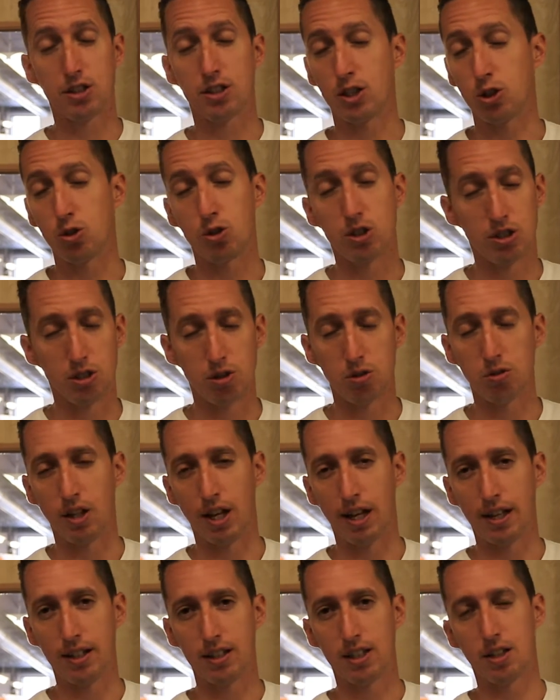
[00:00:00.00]
you should do
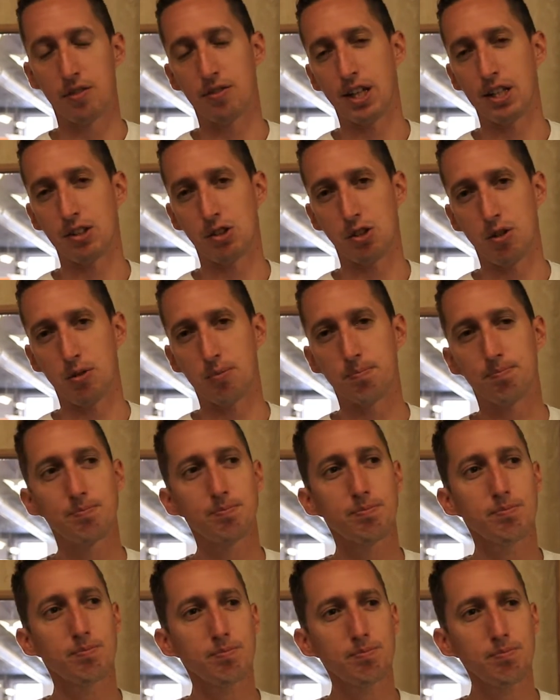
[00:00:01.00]
that if that's you.
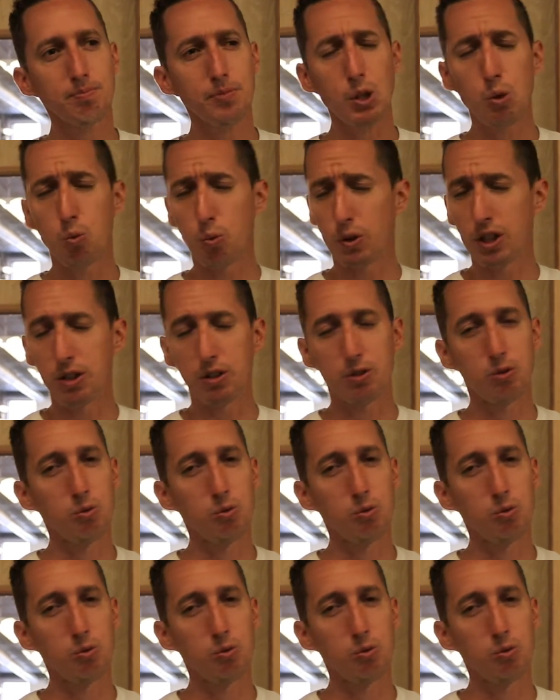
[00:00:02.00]
We're